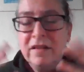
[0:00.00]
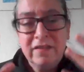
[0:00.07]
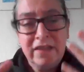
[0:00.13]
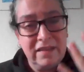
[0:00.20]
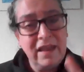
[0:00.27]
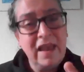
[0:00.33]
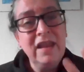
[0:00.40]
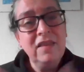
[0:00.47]
They
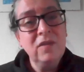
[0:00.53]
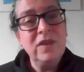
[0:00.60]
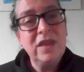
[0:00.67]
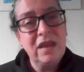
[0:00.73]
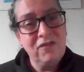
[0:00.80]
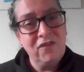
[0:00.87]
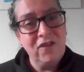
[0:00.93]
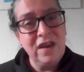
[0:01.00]
taste with
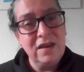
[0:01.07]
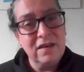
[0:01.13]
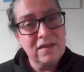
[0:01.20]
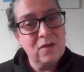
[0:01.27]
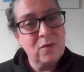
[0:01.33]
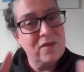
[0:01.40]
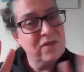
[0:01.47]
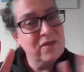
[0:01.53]
their feet.
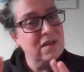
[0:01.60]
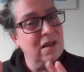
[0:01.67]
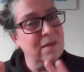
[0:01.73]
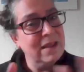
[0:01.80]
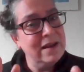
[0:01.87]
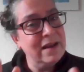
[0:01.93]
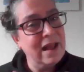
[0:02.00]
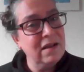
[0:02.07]
So every time
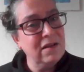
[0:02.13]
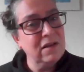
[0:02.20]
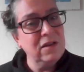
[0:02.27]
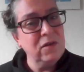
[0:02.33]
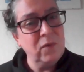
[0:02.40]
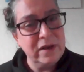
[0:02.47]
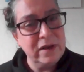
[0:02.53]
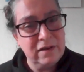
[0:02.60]
they land on
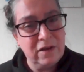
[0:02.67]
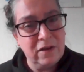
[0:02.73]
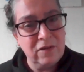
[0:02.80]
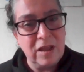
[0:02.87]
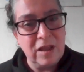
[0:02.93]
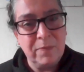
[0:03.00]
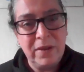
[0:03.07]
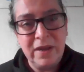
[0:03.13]
the window,
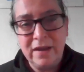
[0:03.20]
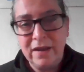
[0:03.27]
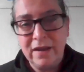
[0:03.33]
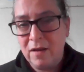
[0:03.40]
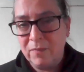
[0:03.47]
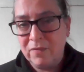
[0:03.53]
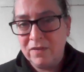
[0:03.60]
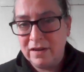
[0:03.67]
they're picking
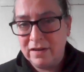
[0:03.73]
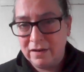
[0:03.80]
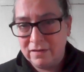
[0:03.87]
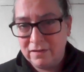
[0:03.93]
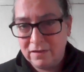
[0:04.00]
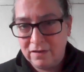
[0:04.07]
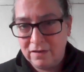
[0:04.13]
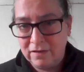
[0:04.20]
up
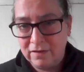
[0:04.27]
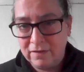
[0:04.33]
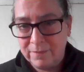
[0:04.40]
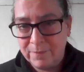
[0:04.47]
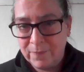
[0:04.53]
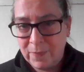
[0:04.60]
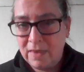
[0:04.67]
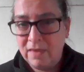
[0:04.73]
signatures.
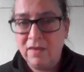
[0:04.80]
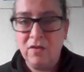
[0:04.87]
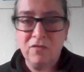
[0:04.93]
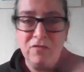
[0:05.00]
So